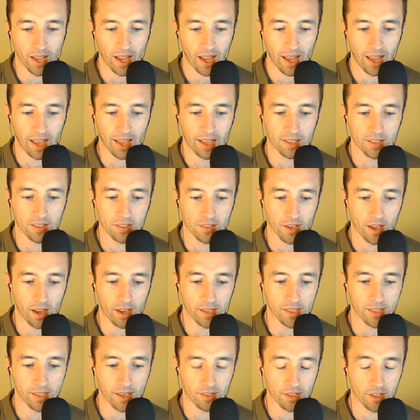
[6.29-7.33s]
and I
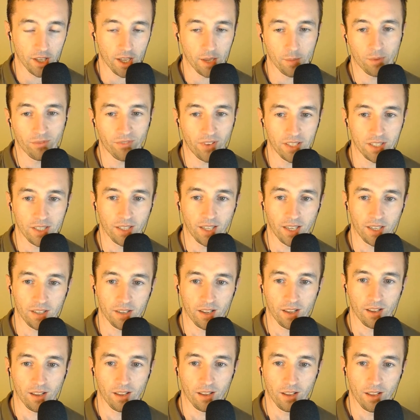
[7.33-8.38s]
started
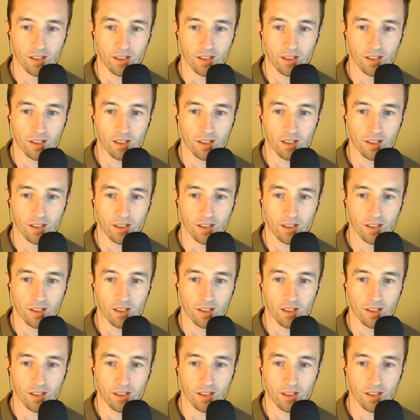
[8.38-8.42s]
hyperventilating.